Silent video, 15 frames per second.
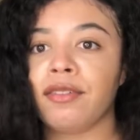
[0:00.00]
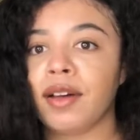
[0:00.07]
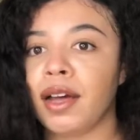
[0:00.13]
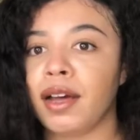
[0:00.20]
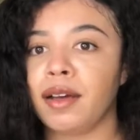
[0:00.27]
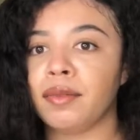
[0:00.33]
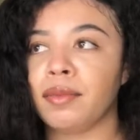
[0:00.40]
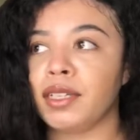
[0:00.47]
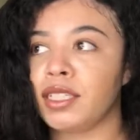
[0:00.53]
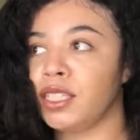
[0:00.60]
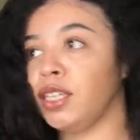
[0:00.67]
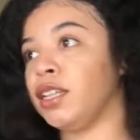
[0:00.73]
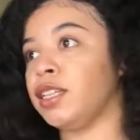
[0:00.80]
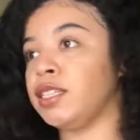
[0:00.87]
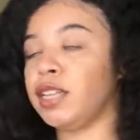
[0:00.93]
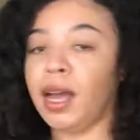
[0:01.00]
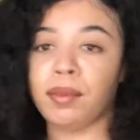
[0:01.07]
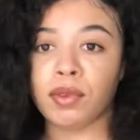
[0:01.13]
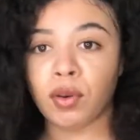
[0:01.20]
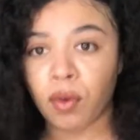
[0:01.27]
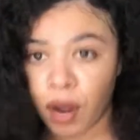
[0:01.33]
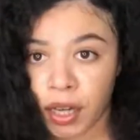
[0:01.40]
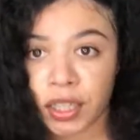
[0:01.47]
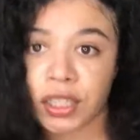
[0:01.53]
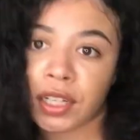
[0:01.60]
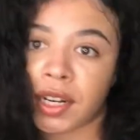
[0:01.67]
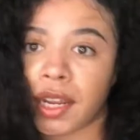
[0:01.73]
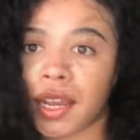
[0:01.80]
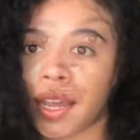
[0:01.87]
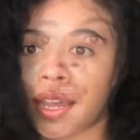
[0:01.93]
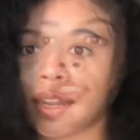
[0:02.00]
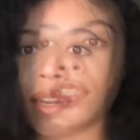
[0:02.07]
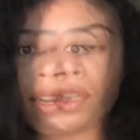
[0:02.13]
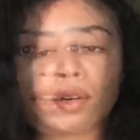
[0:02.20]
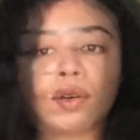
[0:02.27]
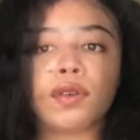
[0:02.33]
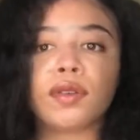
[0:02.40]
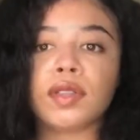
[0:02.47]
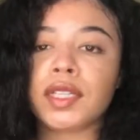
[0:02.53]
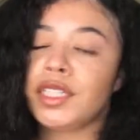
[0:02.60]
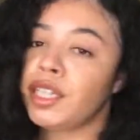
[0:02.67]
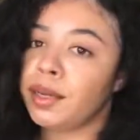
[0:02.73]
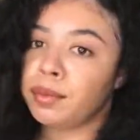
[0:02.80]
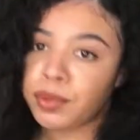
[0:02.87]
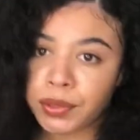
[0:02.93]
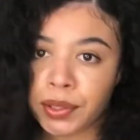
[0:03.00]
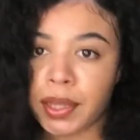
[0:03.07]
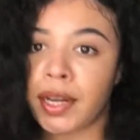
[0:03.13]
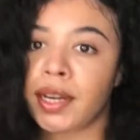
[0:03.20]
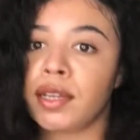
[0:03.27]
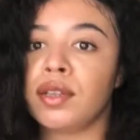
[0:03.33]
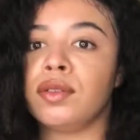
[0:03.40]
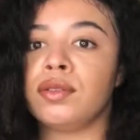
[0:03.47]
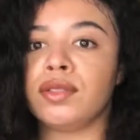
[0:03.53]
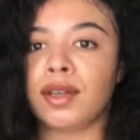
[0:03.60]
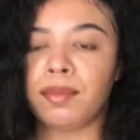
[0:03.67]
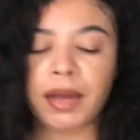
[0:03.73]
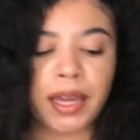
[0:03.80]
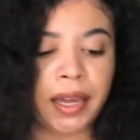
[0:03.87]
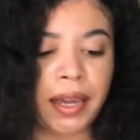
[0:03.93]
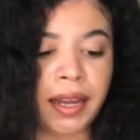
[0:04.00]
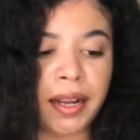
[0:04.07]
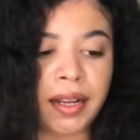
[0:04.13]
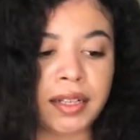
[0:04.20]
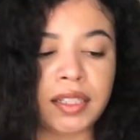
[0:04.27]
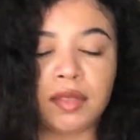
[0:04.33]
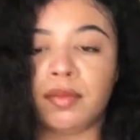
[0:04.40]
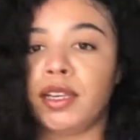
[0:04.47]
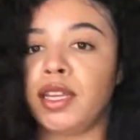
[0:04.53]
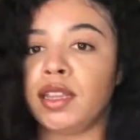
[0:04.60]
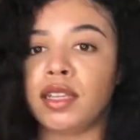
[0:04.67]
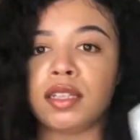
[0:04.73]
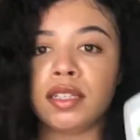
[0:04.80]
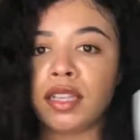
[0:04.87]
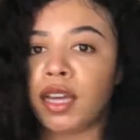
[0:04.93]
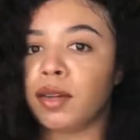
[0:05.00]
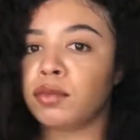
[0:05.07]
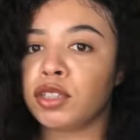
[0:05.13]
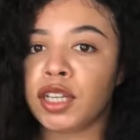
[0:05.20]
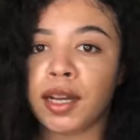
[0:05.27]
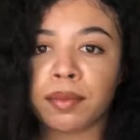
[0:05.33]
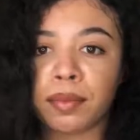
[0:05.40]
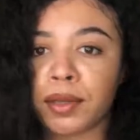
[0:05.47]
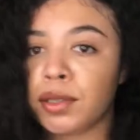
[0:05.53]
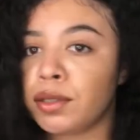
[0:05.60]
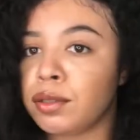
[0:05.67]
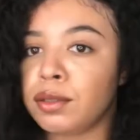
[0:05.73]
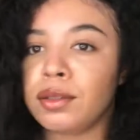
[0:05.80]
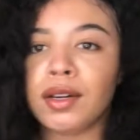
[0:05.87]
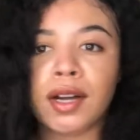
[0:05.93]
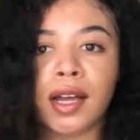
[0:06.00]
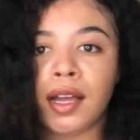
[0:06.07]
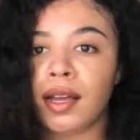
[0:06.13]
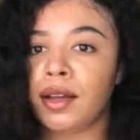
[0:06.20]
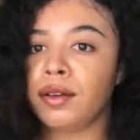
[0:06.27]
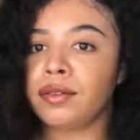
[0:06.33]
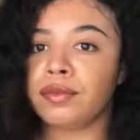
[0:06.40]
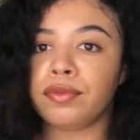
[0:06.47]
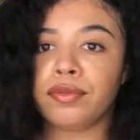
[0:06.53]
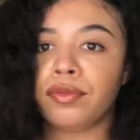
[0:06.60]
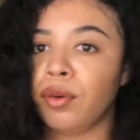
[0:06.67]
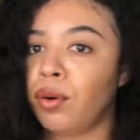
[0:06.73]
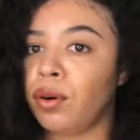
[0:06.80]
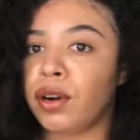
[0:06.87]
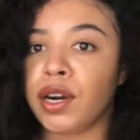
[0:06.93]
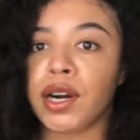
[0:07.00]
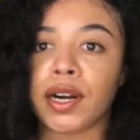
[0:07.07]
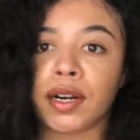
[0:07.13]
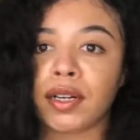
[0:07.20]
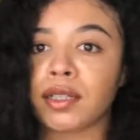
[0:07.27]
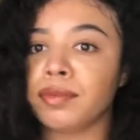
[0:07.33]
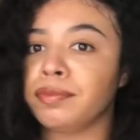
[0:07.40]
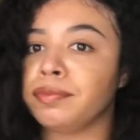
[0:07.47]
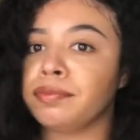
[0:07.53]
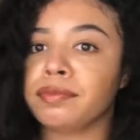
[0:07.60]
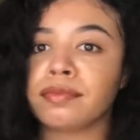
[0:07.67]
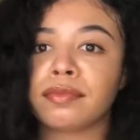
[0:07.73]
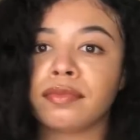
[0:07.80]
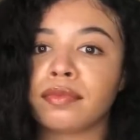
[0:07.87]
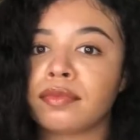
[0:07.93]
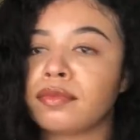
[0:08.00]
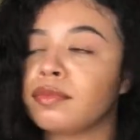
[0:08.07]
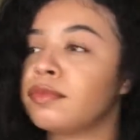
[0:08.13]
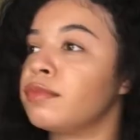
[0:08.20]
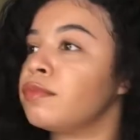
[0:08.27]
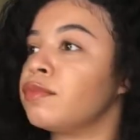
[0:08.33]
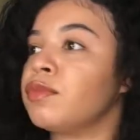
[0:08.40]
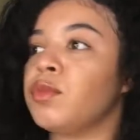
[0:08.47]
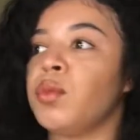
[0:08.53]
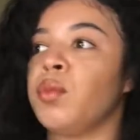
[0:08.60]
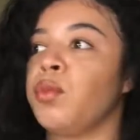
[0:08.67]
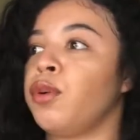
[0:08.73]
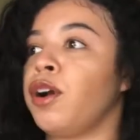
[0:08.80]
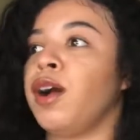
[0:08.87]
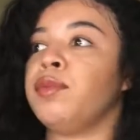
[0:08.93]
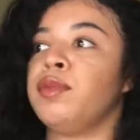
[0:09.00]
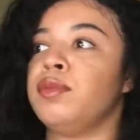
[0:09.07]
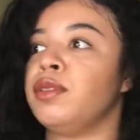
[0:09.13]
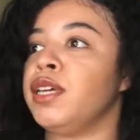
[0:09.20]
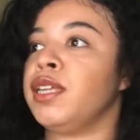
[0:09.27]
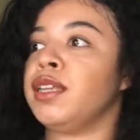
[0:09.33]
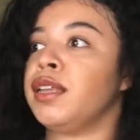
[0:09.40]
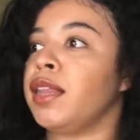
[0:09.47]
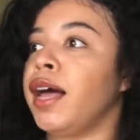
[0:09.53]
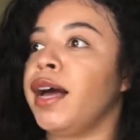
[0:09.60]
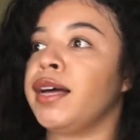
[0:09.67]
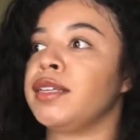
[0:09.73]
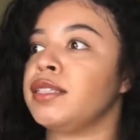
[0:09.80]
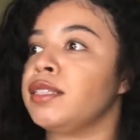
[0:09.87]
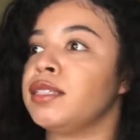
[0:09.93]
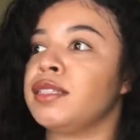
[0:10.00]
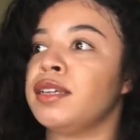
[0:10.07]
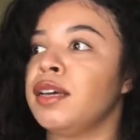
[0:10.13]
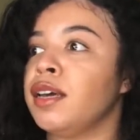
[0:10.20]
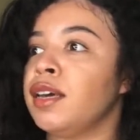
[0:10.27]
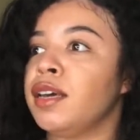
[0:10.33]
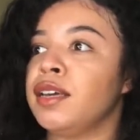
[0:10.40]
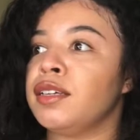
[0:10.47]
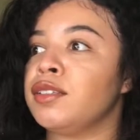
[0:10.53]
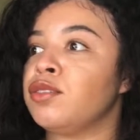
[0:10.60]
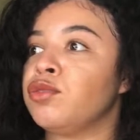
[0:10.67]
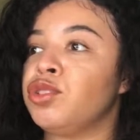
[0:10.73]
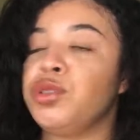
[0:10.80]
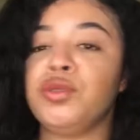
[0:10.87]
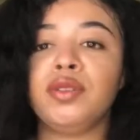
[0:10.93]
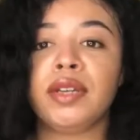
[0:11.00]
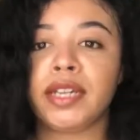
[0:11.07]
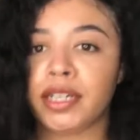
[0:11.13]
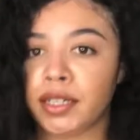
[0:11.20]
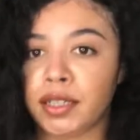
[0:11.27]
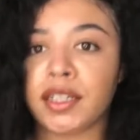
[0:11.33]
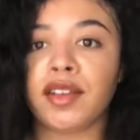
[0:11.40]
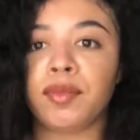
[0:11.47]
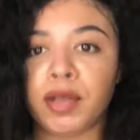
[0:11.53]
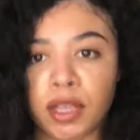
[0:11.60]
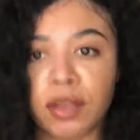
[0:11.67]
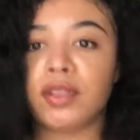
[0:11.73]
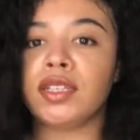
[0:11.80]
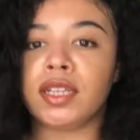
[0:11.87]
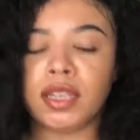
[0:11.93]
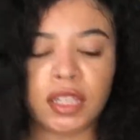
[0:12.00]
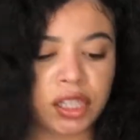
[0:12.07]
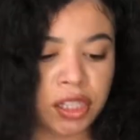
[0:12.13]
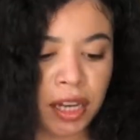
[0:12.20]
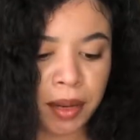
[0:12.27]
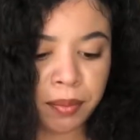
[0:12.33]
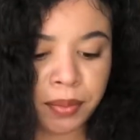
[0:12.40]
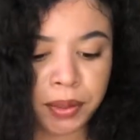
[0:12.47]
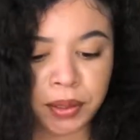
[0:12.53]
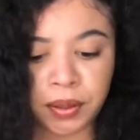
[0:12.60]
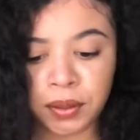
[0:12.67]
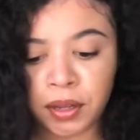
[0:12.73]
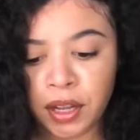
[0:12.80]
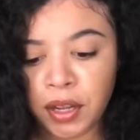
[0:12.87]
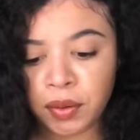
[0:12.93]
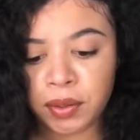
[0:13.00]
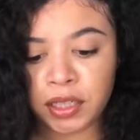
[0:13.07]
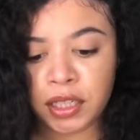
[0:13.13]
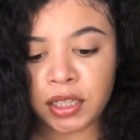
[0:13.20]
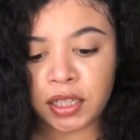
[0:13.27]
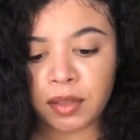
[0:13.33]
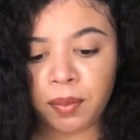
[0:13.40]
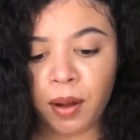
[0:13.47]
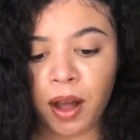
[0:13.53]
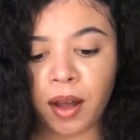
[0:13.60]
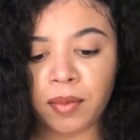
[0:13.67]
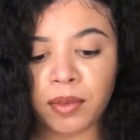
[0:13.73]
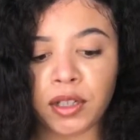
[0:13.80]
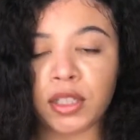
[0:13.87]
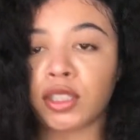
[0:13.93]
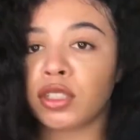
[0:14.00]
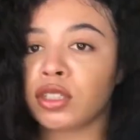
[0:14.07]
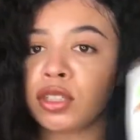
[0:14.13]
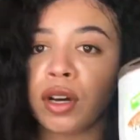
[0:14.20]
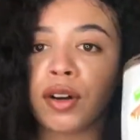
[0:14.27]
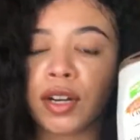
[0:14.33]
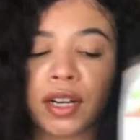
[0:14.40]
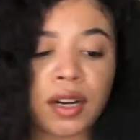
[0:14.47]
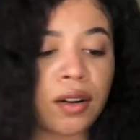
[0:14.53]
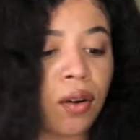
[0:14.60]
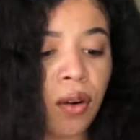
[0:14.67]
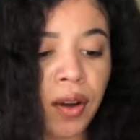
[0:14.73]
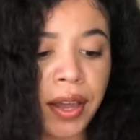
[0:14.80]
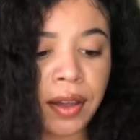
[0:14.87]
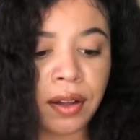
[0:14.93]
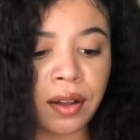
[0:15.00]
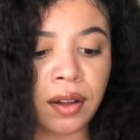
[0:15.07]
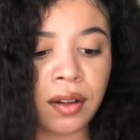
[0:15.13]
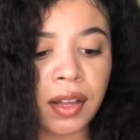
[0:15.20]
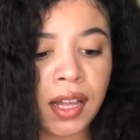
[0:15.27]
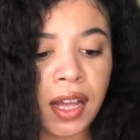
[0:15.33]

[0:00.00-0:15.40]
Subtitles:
until it's time to wash it again. So the shampoo that I use on my hair has been the same shampoo for probably the last 2 years. I've been using this shampoo, which is the Palmer's coconut oil